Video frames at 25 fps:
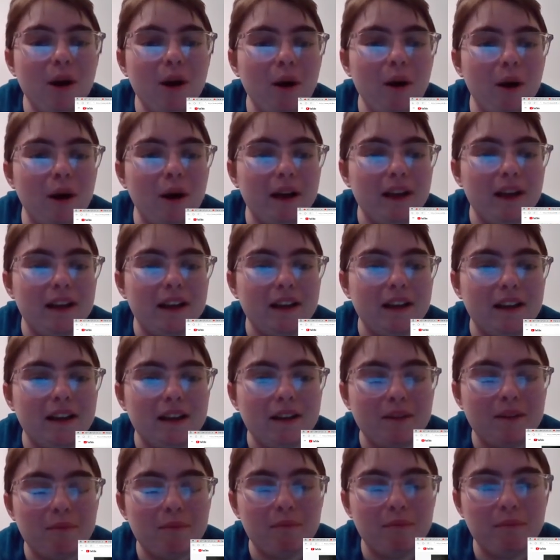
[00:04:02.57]
cars.
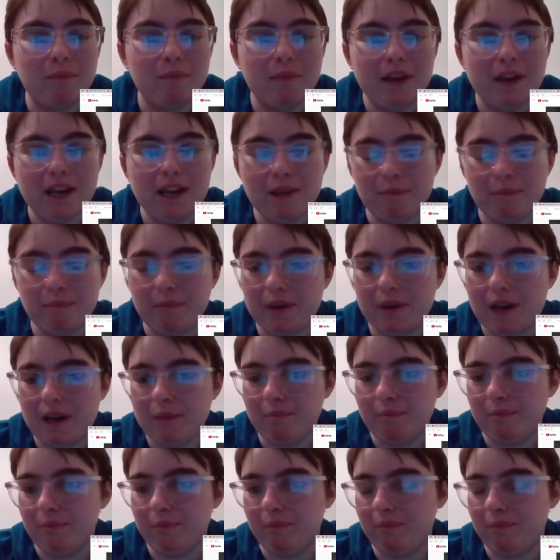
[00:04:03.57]
Hit by
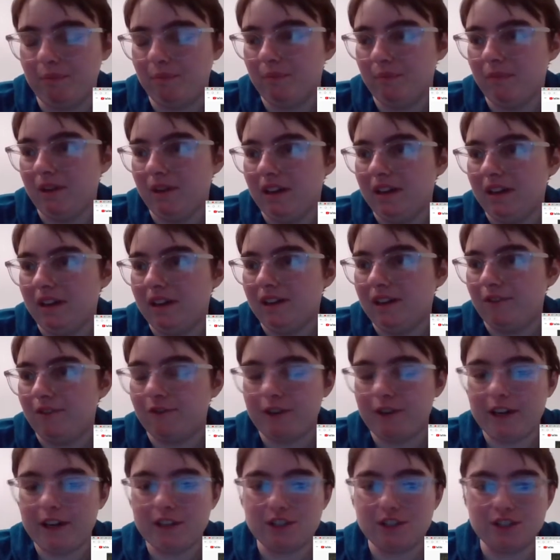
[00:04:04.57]

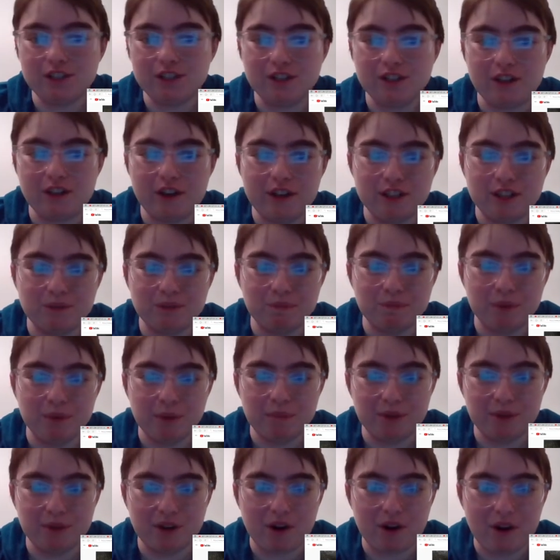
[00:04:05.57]
Francis on his
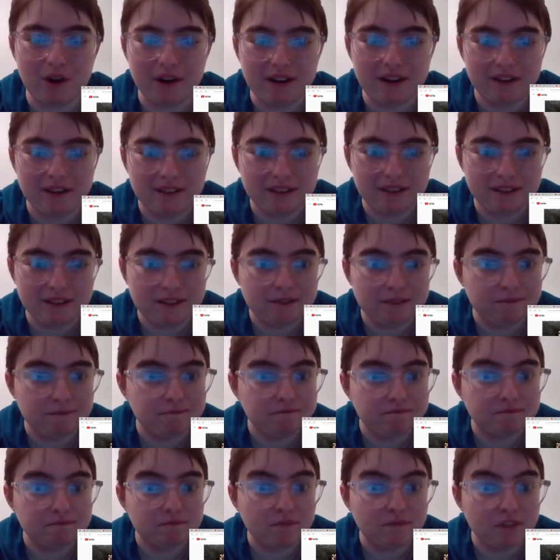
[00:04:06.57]
bumper car.
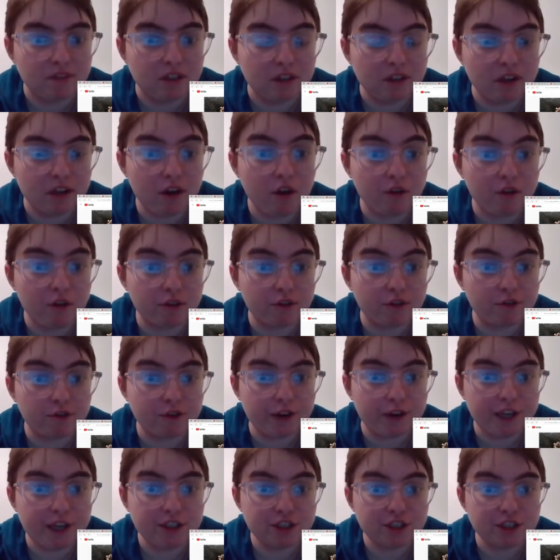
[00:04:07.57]
Oh, it's
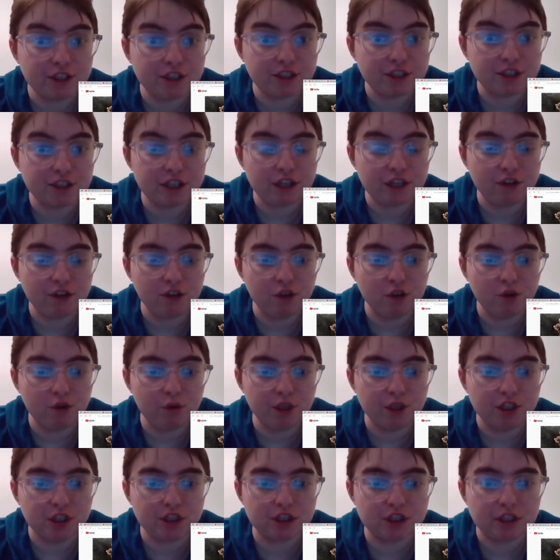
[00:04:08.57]
Francis and
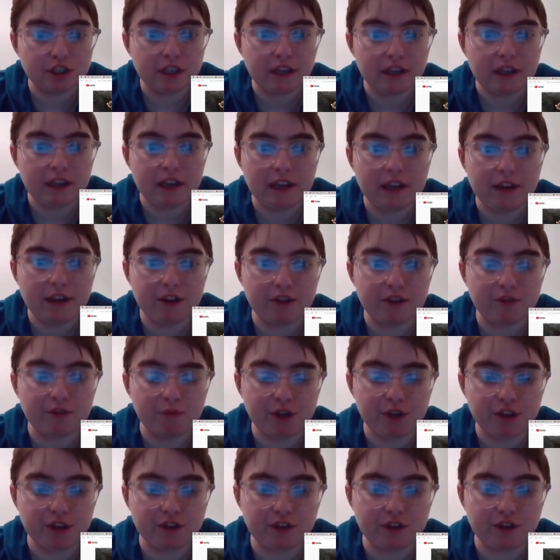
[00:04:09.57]
Lewis
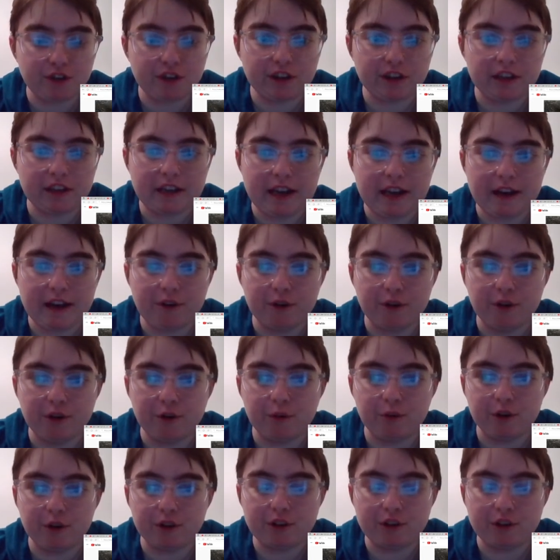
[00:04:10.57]
with his encounter with